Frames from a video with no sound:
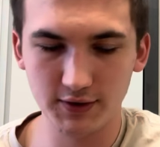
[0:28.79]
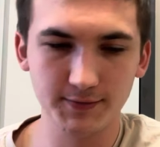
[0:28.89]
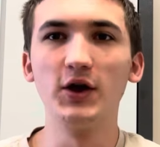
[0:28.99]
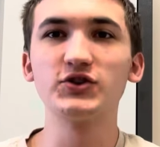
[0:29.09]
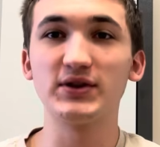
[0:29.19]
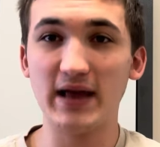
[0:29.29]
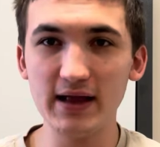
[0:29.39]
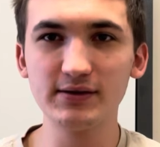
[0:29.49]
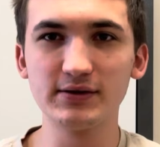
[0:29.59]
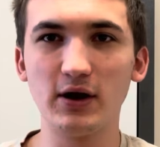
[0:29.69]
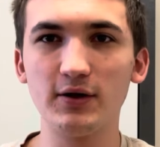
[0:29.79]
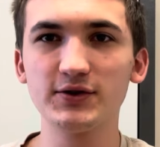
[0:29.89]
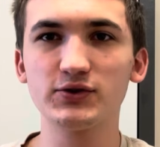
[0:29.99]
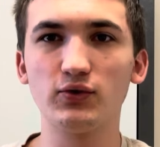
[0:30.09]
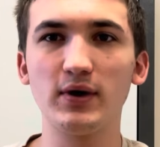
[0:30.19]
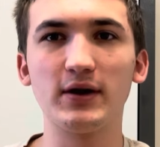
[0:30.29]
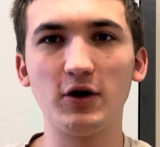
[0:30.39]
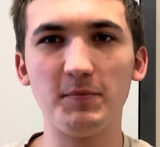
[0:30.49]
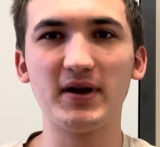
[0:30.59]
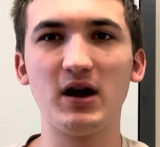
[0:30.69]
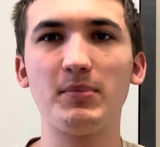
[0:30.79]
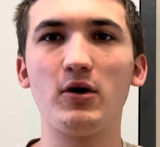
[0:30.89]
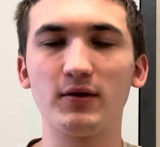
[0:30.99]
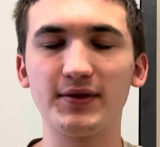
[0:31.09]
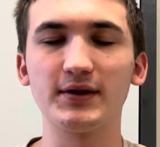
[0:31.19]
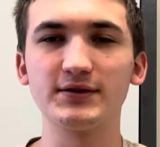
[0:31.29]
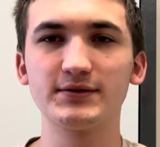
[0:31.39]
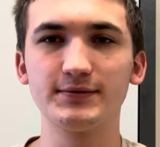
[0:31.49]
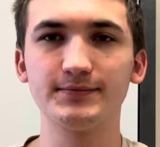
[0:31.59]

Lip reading: So let's head to the dollar store and go pick up our things.